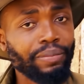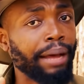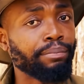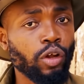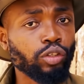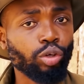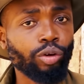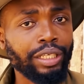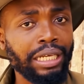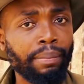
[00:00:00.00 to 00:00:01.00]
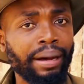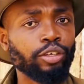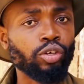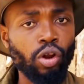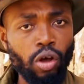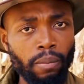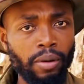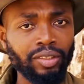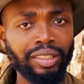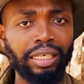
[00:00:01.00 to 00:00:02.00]
I'm not talking about your
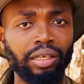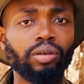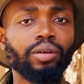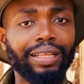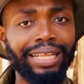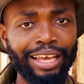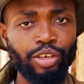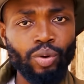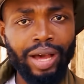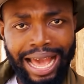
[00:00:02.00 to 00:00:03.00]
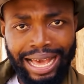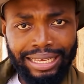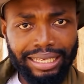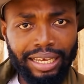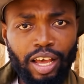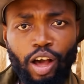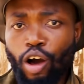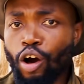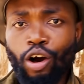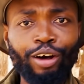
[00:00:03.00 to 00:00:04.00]
normal scale that you hang
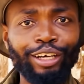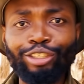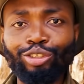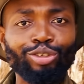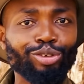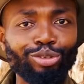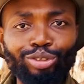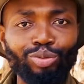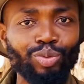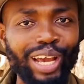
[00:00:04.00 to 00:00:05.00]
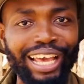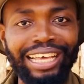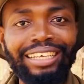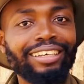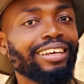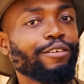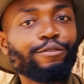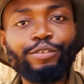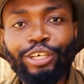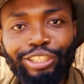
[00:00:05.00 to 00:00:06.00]
or is used to weigh
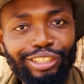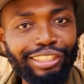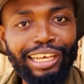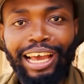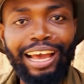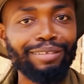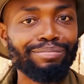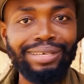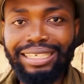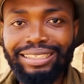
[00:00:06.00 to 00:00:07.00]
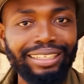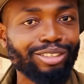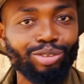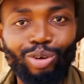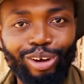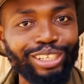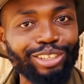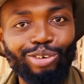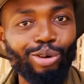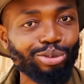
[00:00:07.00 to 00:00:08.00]
fish and meat and so on
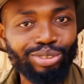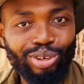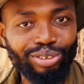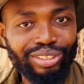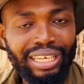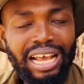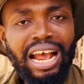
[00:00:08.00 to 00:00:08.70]
in cold stores.